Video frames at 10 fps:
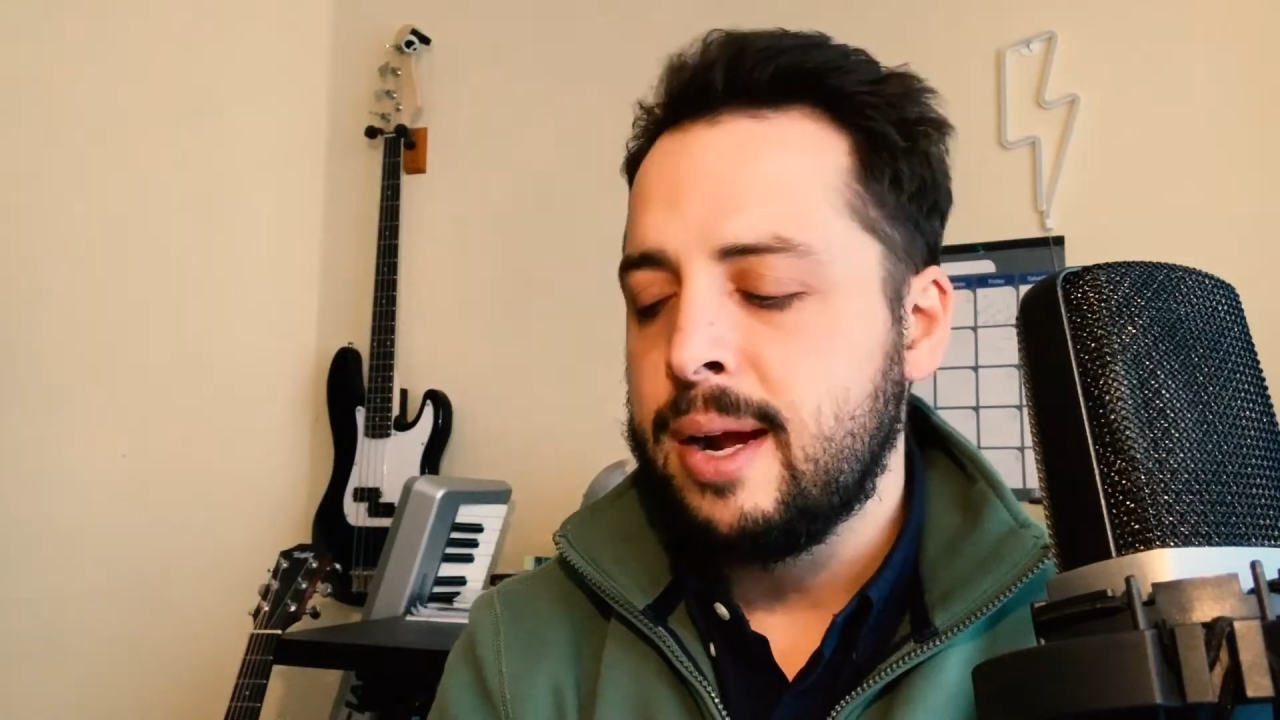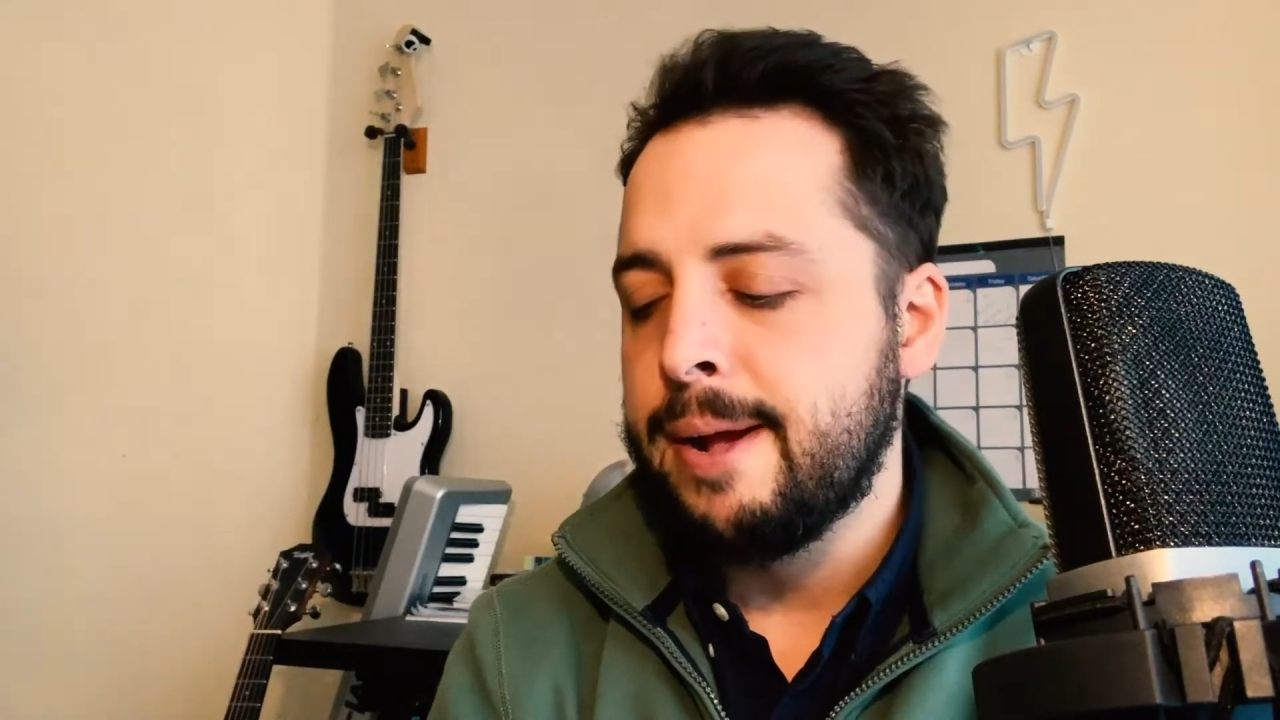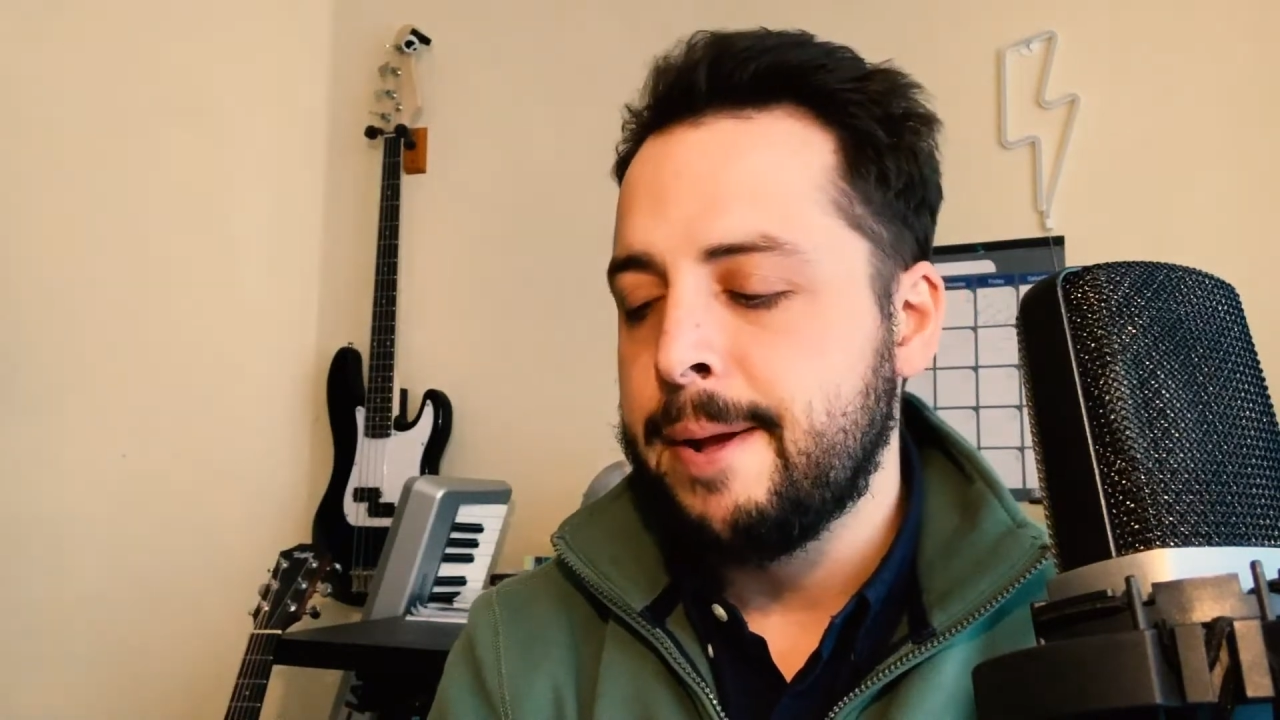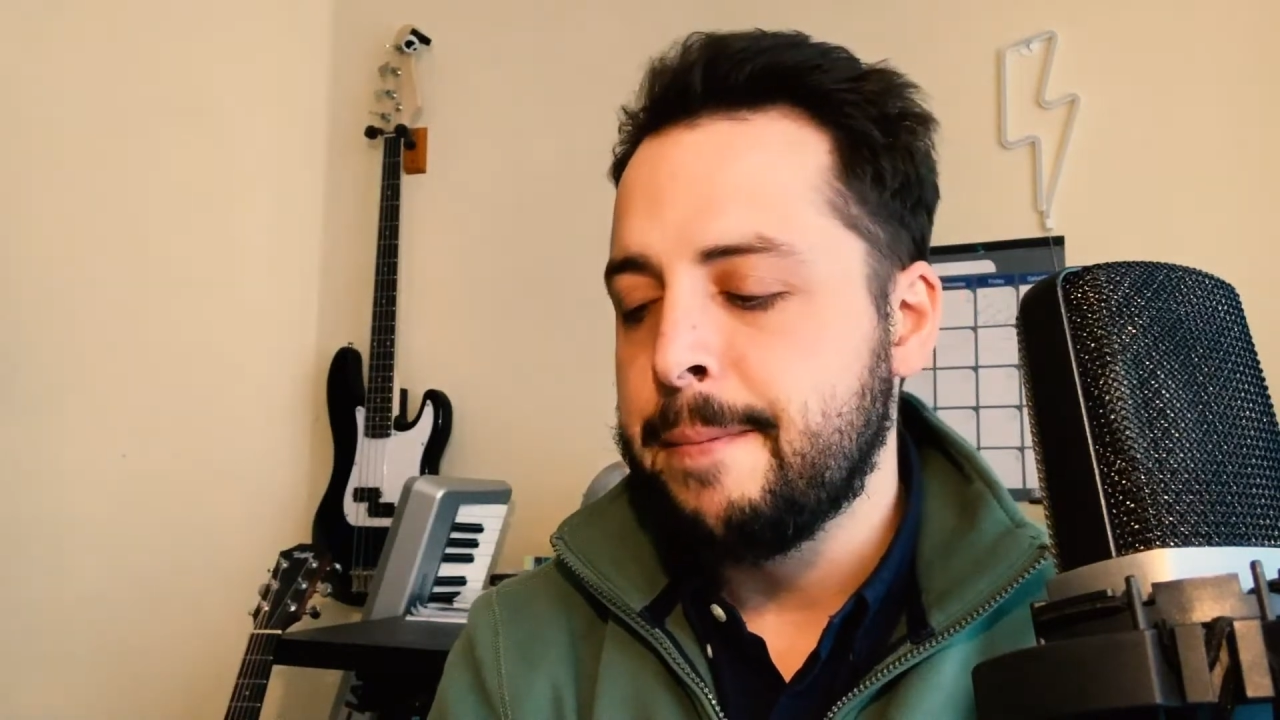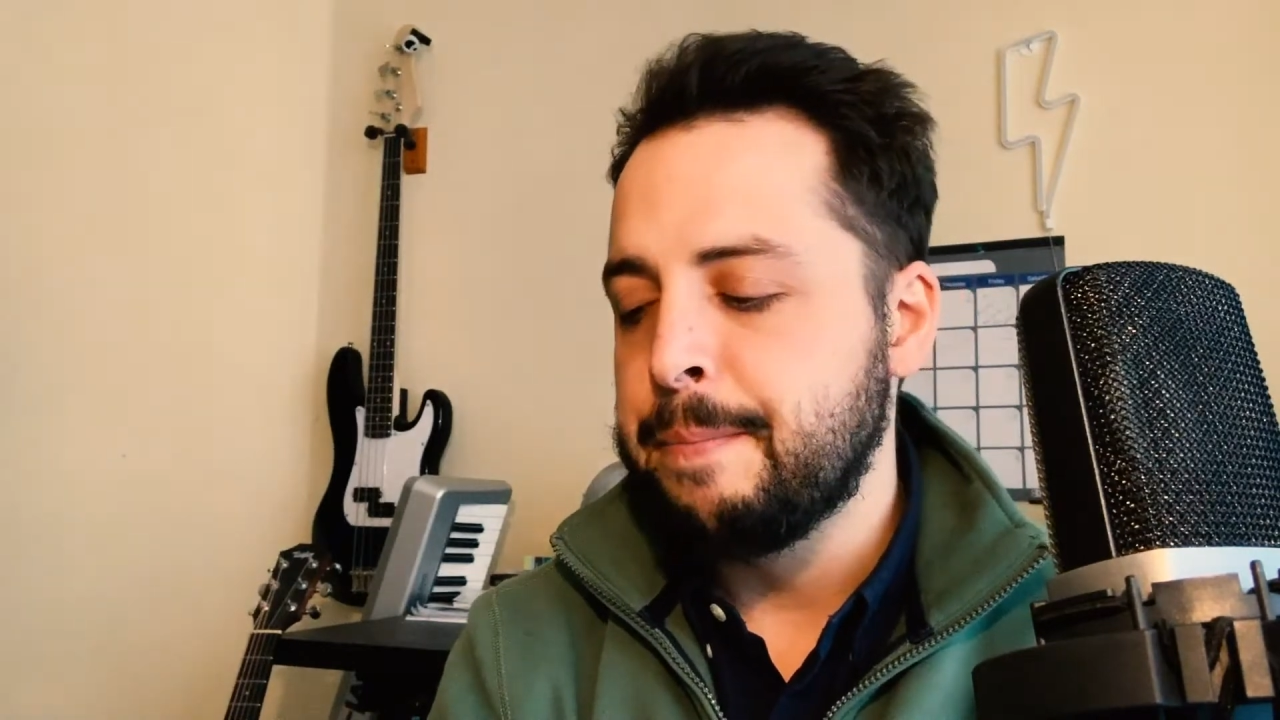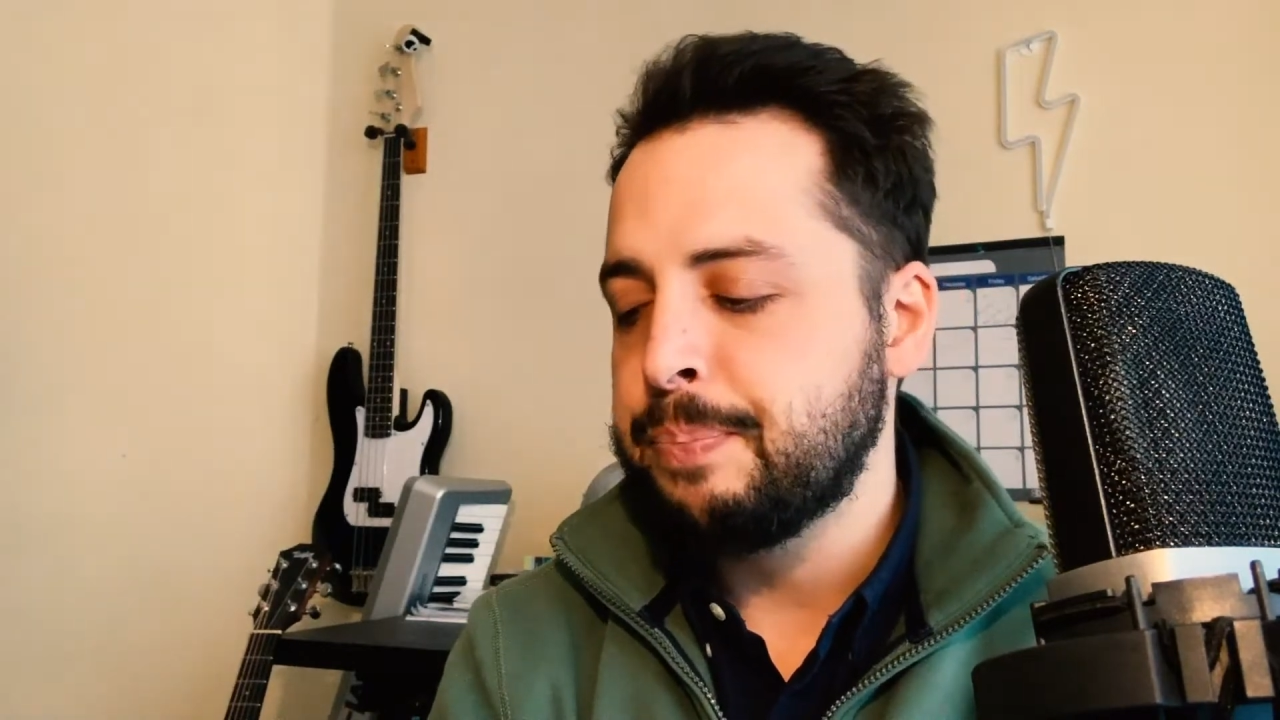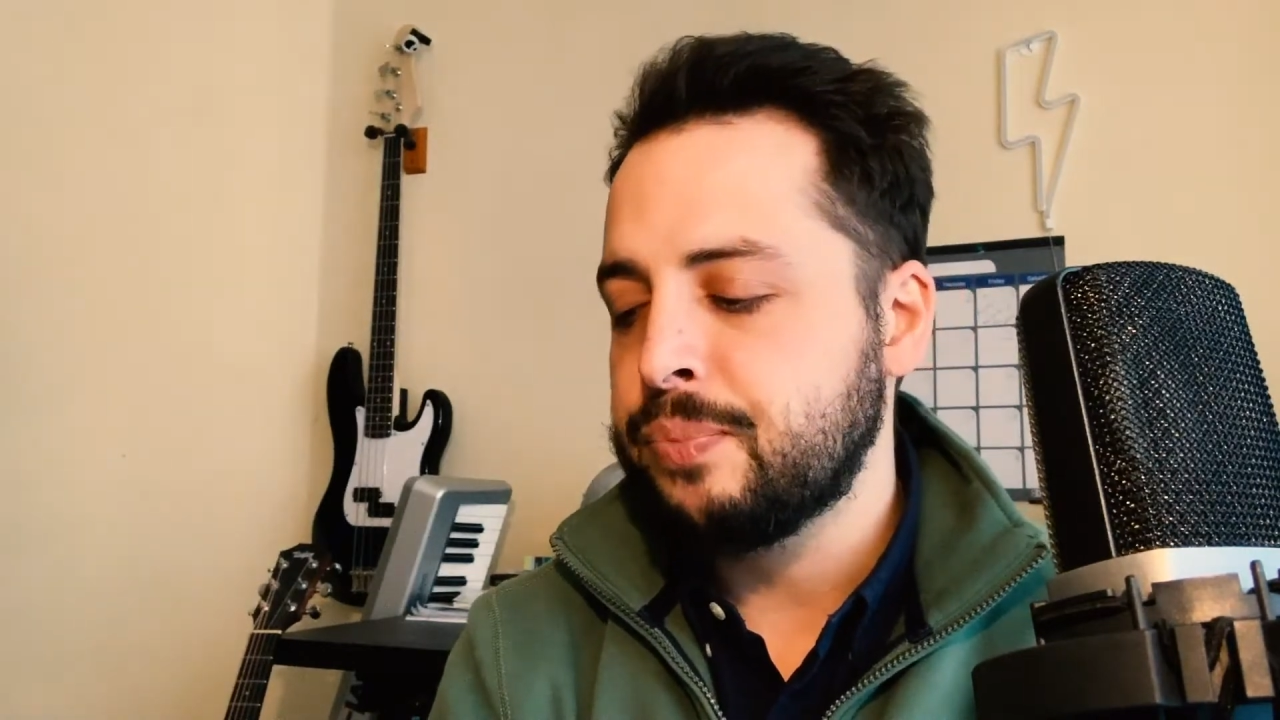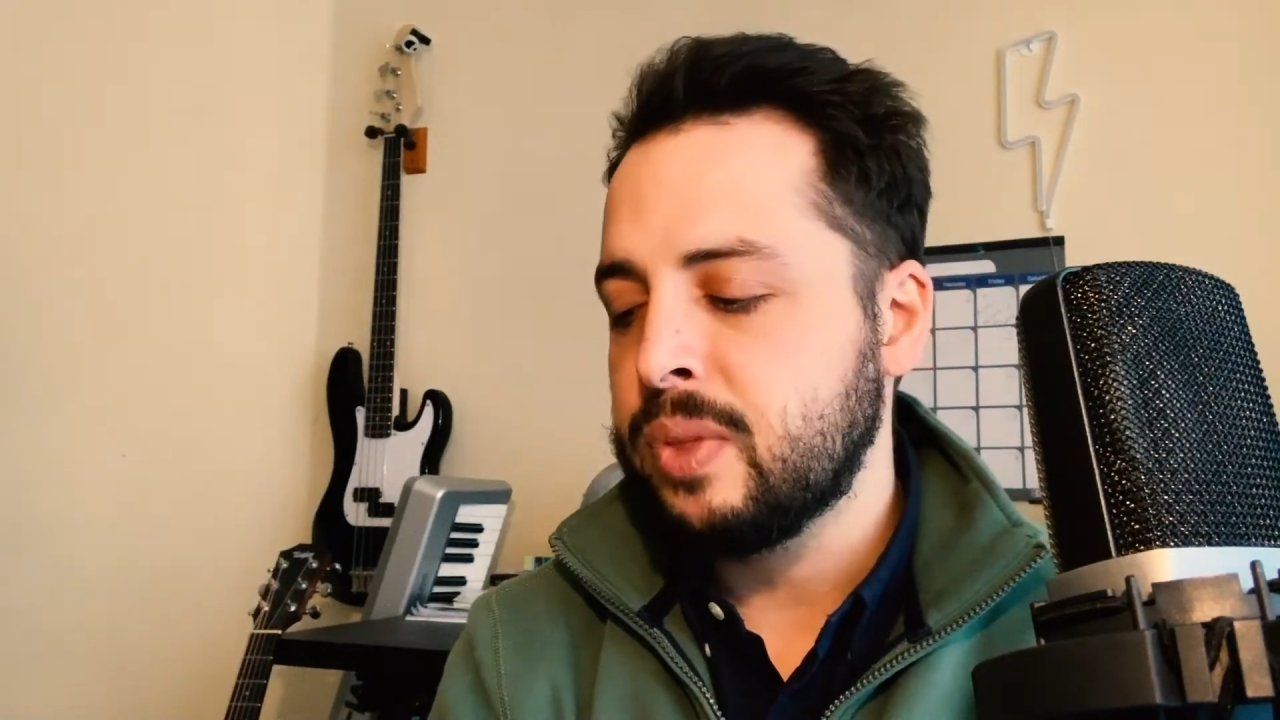And